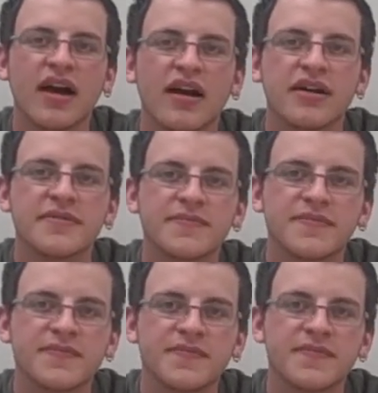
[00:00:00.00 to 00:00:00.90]
Okay.
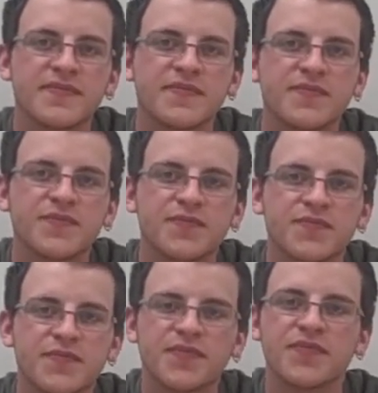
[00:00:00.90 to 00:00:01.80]

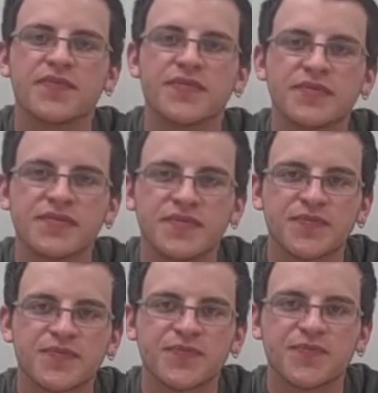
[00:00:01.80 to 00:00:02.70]
So,
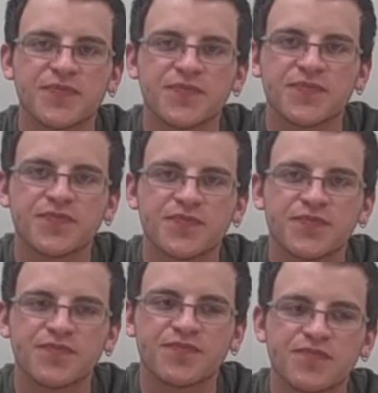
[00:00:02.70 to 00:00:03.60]
okay.
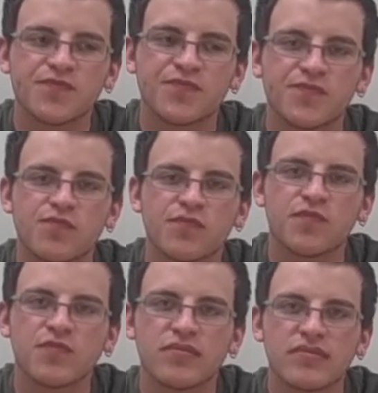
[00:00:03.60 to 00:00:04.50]
Do
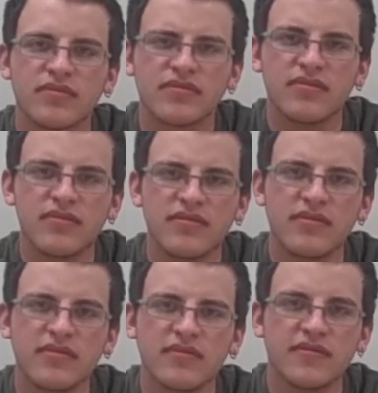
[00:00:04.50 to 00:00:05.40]
you hope to
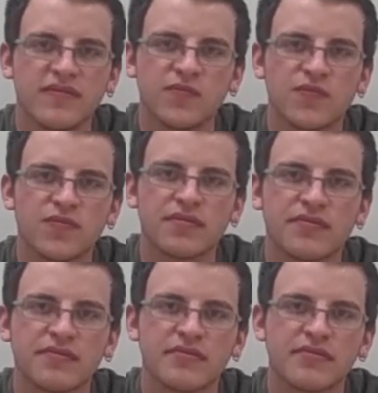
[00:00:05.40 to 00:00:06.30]
attend graduate school
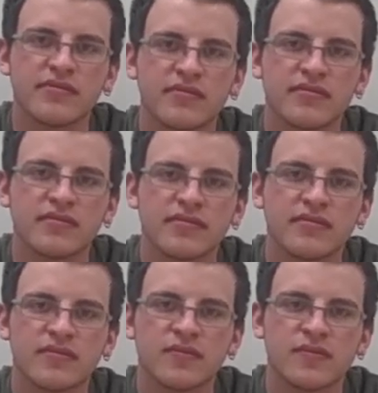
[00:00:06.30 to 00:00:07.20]
here in
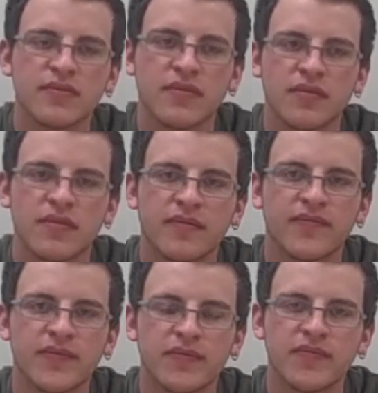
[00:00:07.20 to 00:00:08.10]
Commerce, or
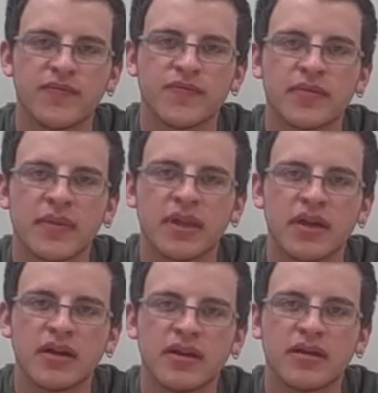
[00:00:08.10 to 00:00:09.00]
you're planning
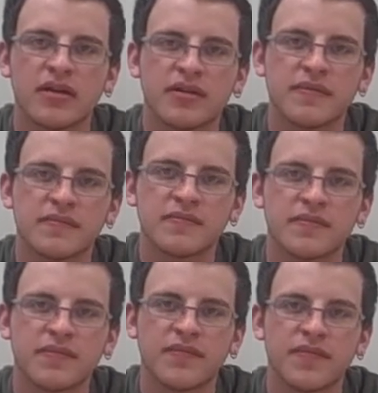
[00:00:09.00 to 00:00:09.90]
to go somewhere
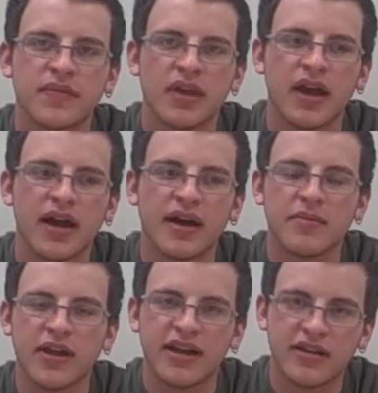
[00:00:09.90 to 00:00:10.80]
else? I'm
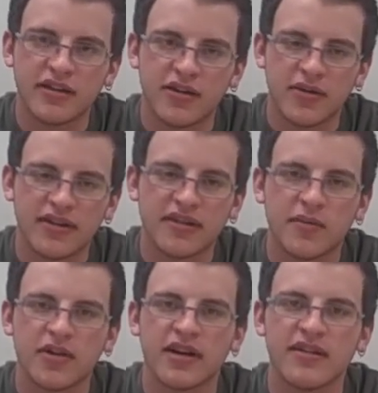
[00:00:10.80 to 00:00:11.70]
planning on going
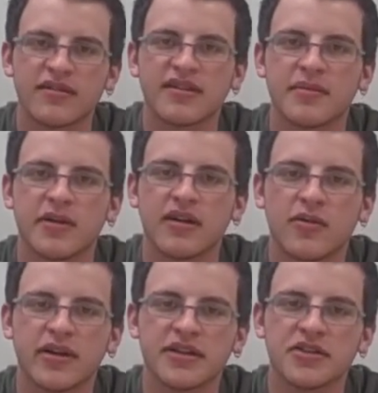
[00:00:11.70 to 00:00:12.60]
somewhere else. I'm not
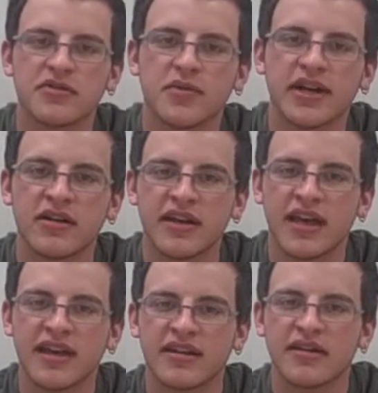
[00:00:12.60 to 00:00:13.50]
quite sure where
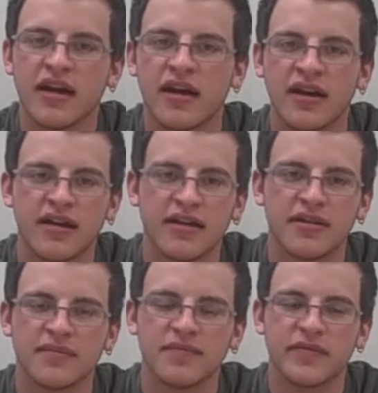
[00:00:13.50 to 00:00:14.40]
yet.
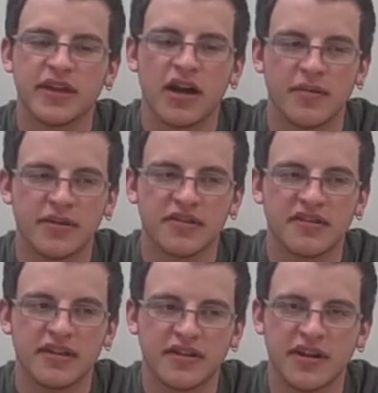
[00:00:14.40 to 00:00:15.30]
Commerce
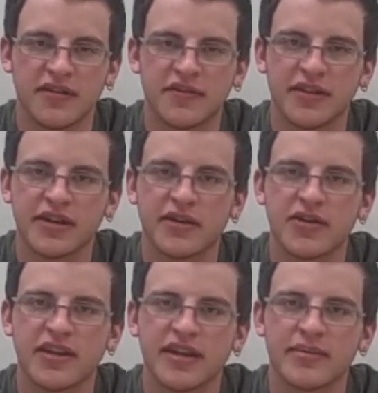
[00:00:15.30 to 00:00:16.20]
doesn't offer the
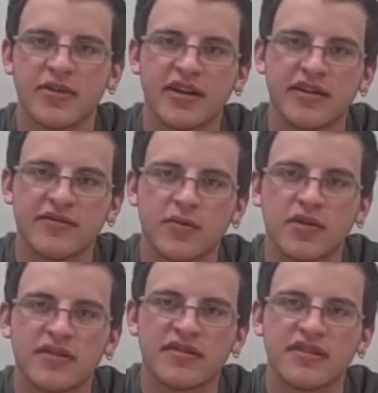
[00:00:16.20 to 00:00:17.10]
degree that I'm looking
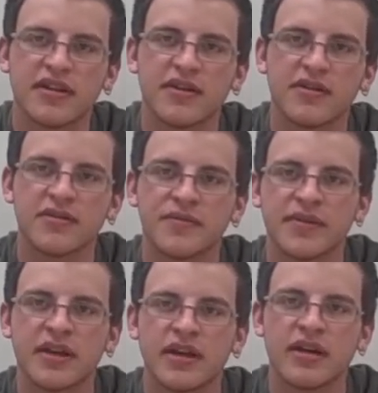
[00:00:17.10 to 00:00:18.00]
for, so
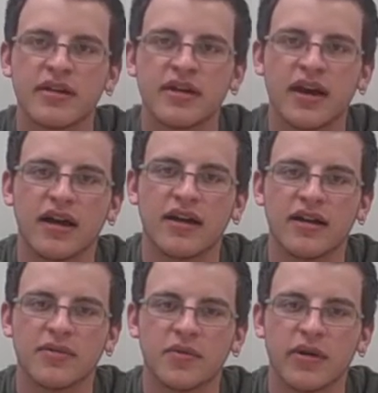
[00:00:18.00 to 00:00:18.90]

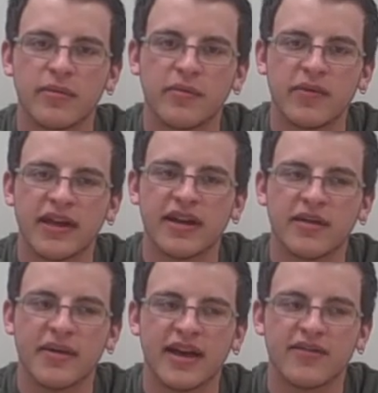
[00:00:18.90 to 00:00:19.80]
I'll probably end
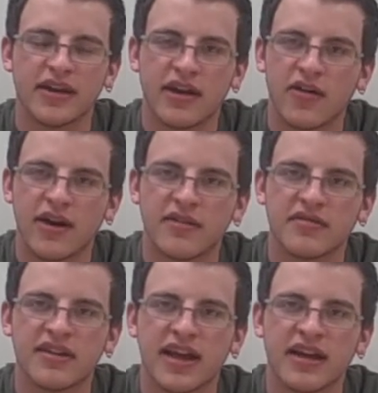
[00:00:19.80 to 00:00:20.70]
up having to go out of
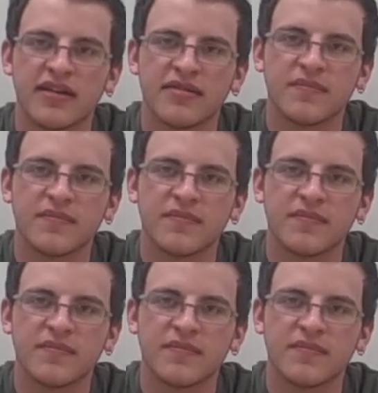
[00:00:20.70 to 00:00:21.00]
state.